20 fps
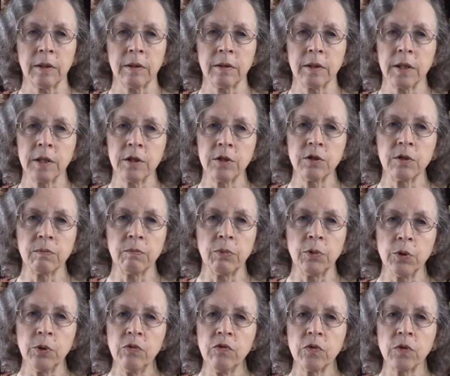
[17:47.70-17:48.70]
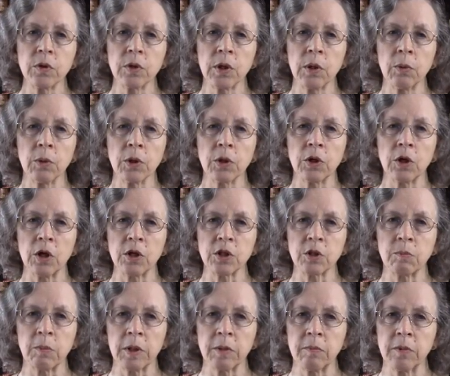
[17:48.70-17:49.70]
That isn't proof that they were
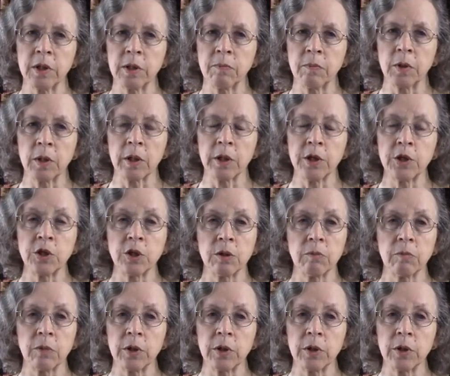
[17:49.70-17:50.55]
caused by manipulation,